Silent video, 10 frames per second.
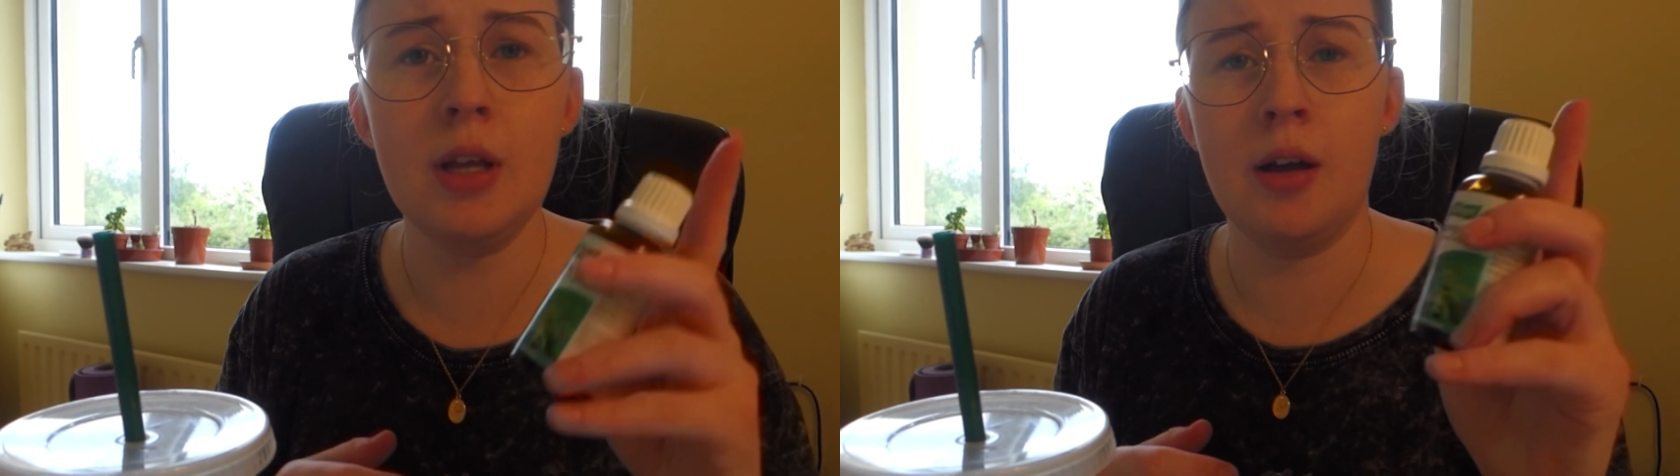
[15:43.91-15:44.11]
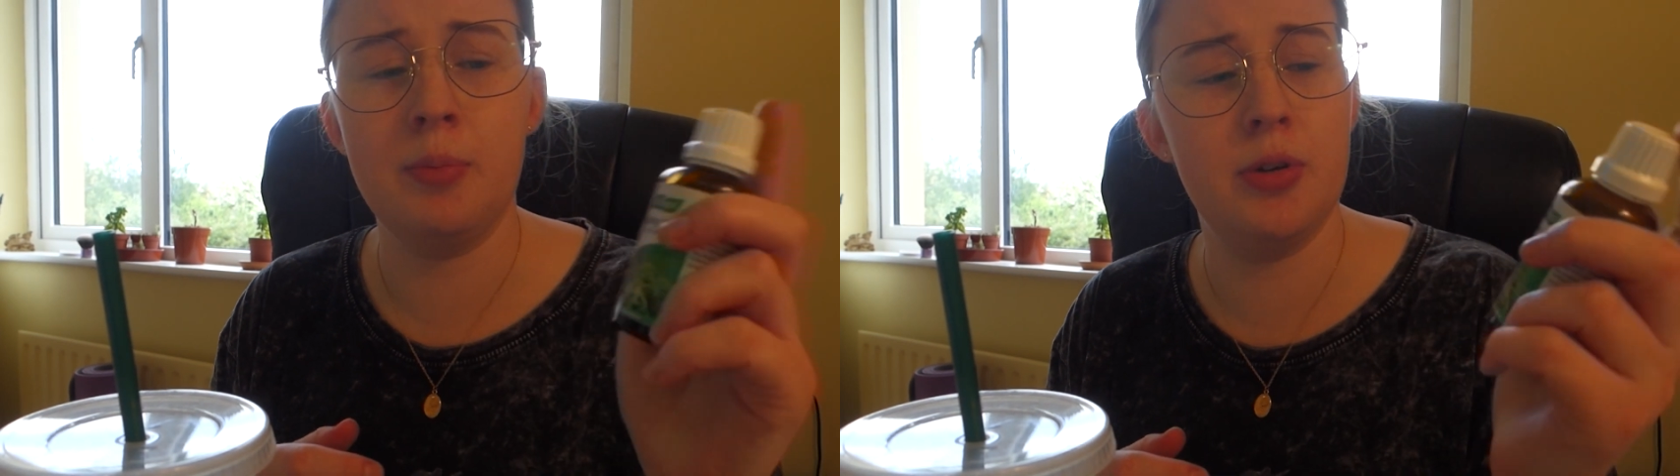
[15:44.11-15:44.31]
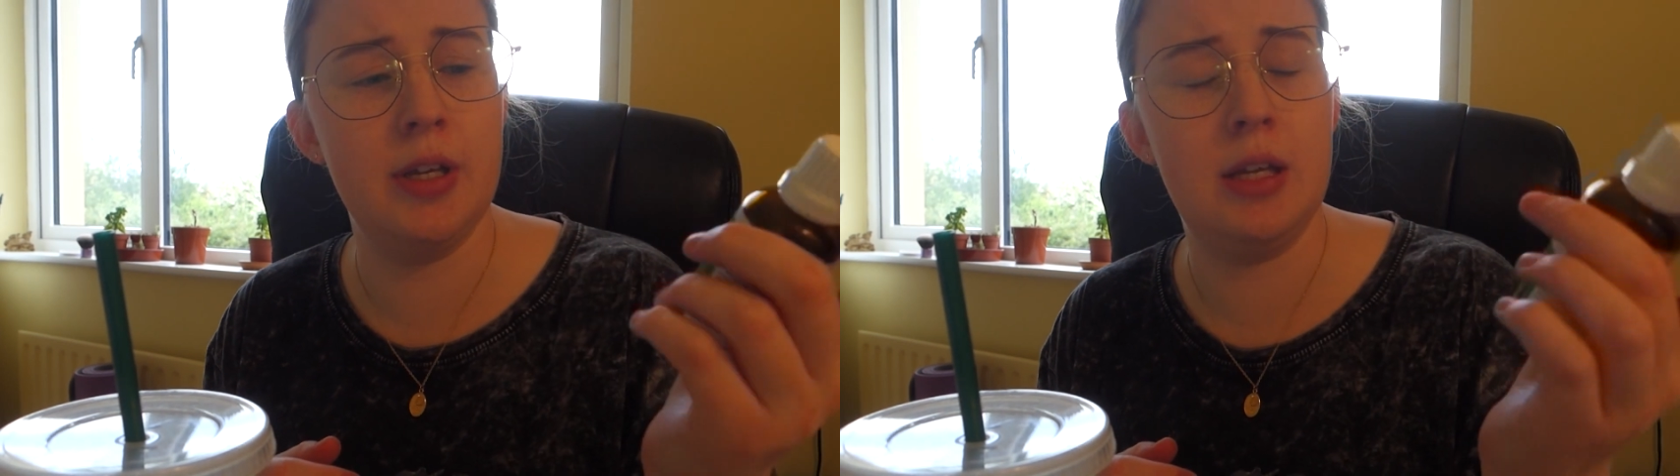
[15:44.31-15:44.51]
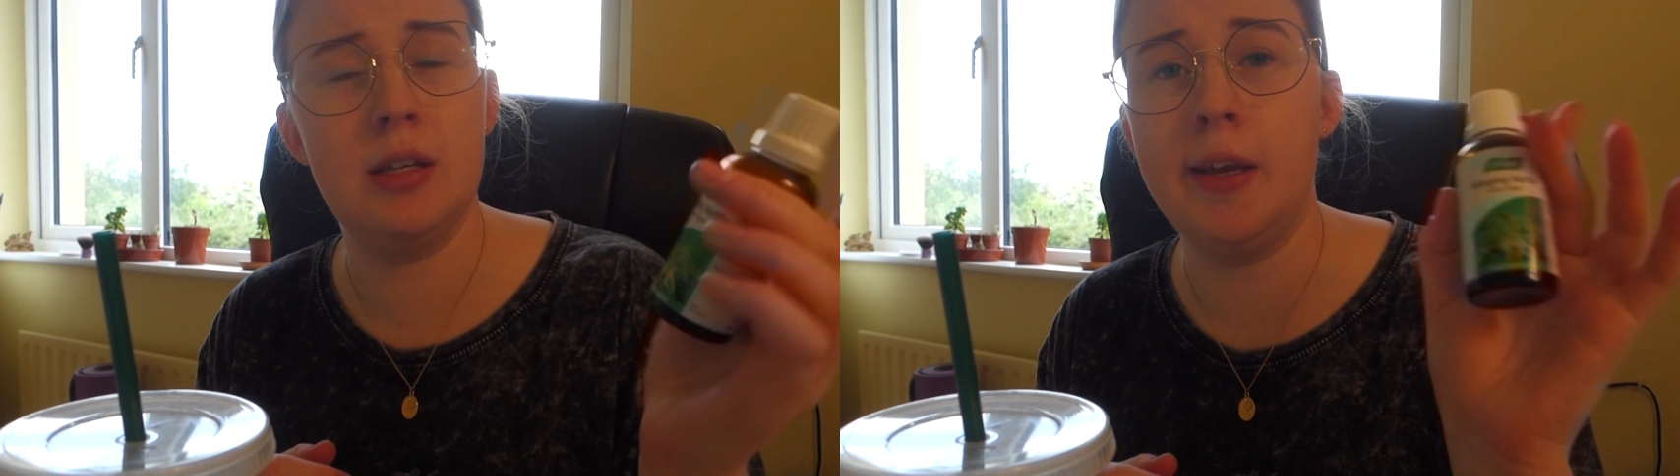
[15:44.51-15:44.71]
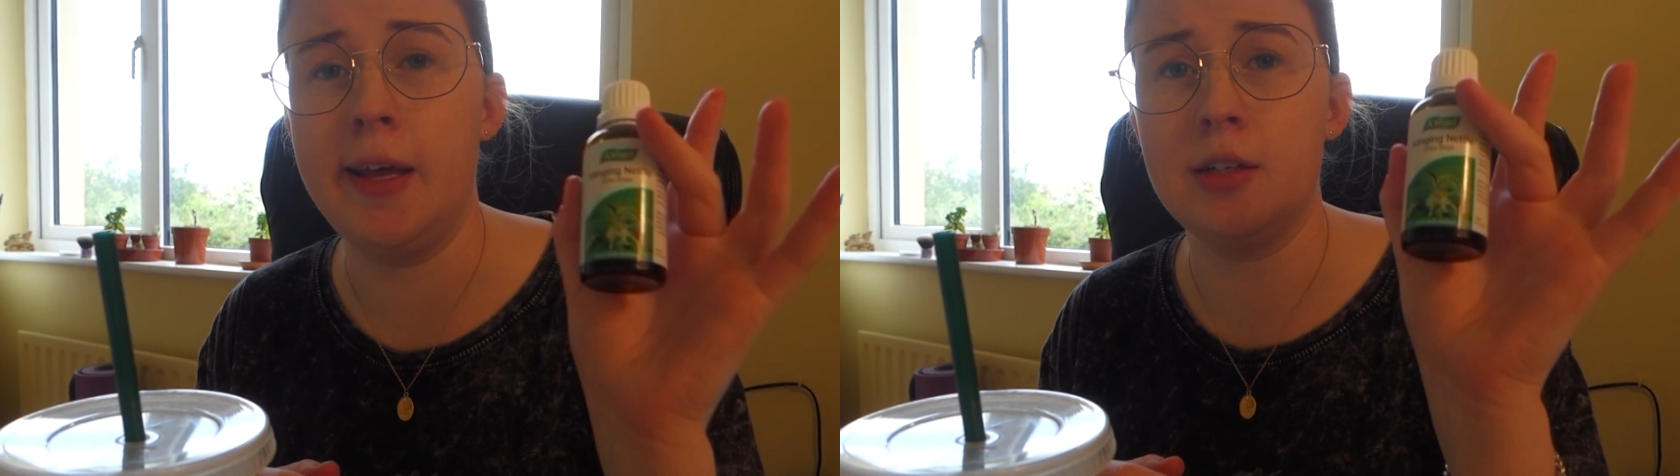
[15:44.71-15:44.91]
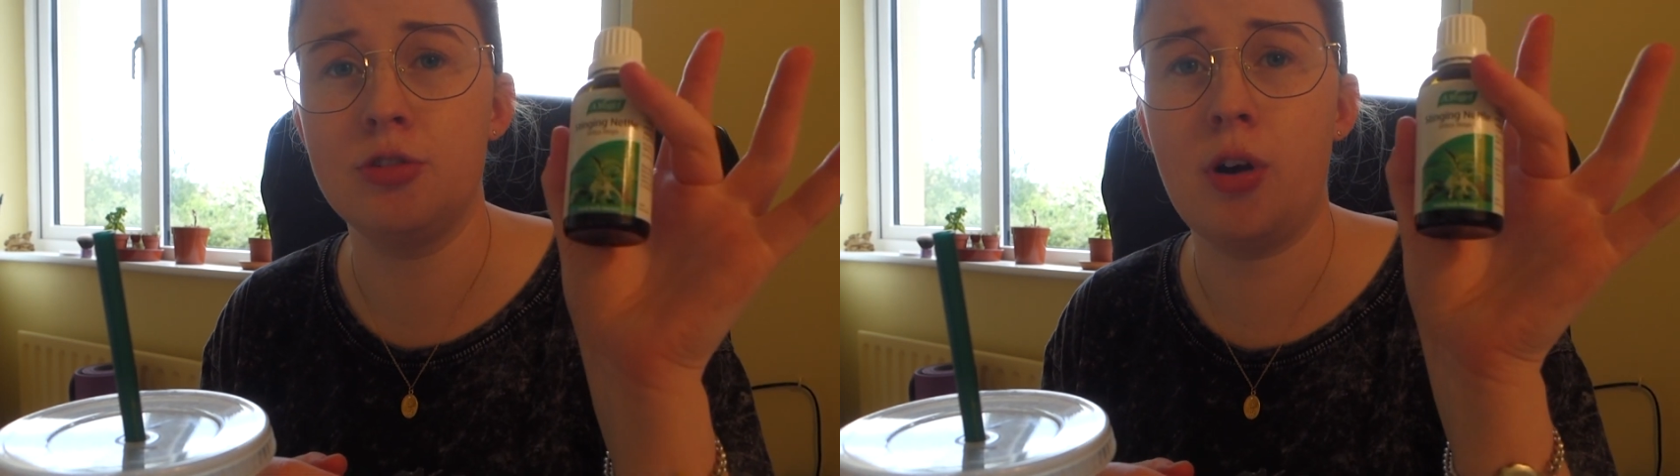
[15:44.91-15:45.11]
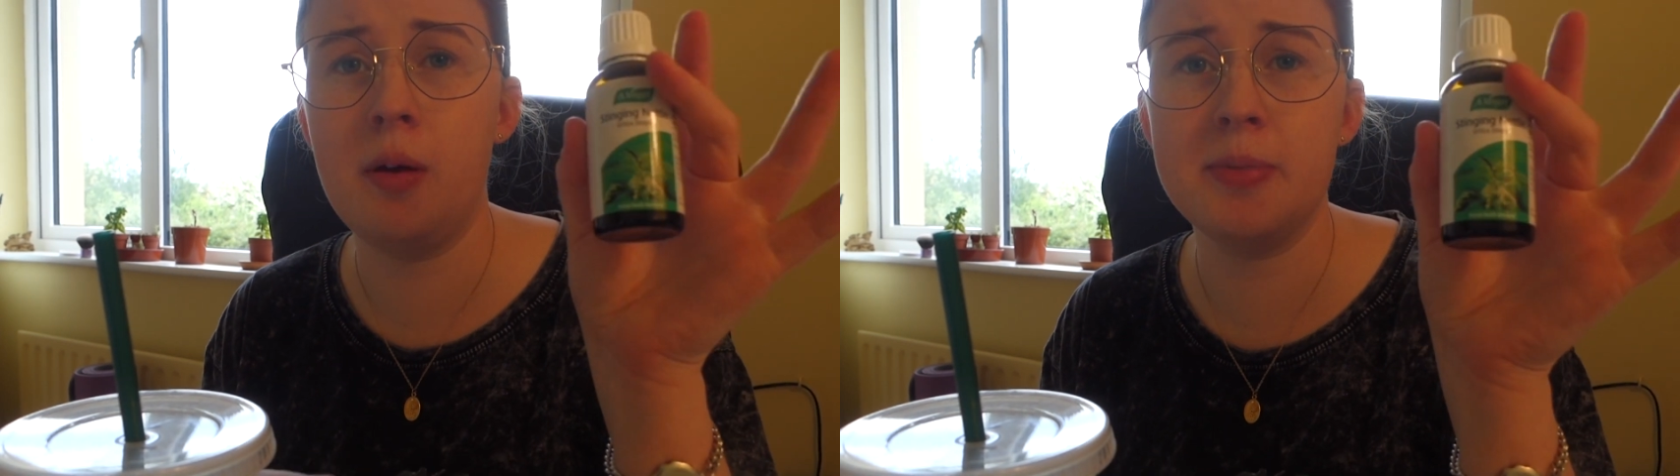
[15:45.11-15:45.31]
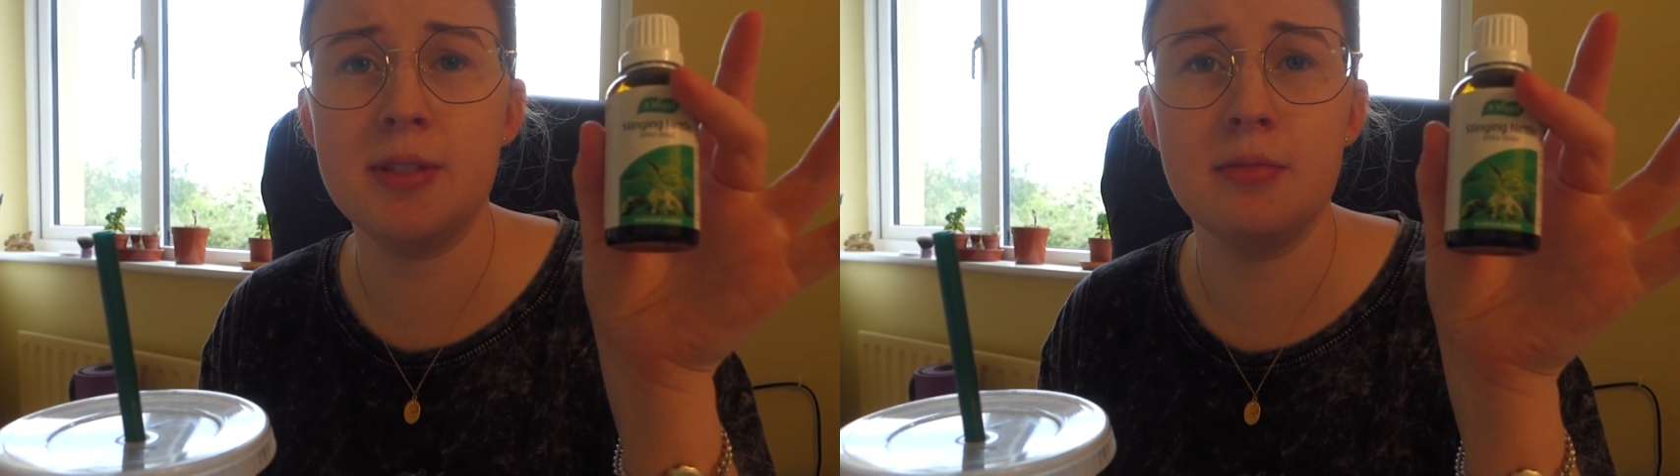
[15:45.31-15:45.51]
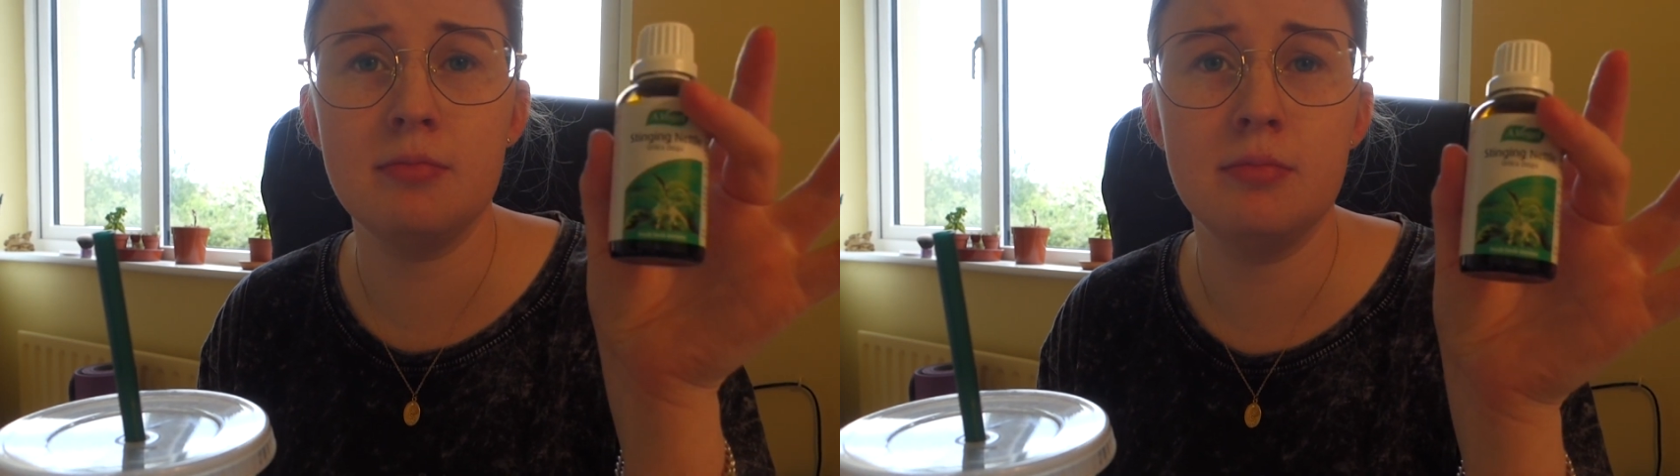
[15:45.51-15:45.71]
I put in nettle drops,